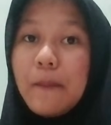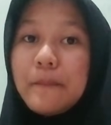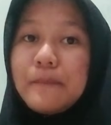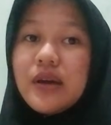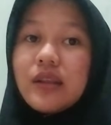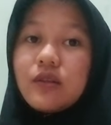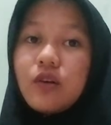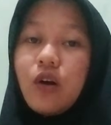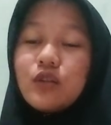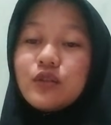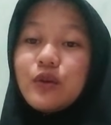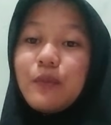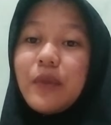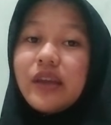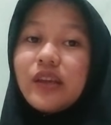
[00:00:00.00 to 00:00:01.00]
but
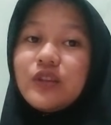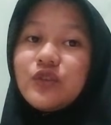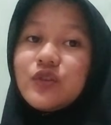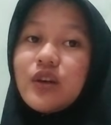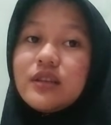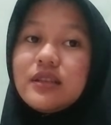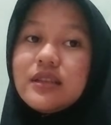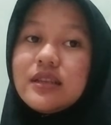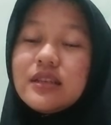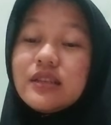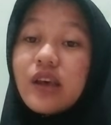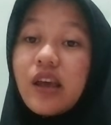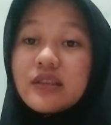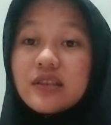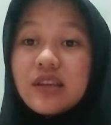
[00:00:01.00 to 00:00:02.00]
also making choices,
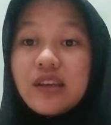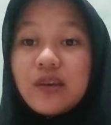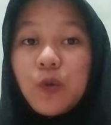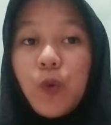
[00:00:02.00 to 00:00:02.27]
asking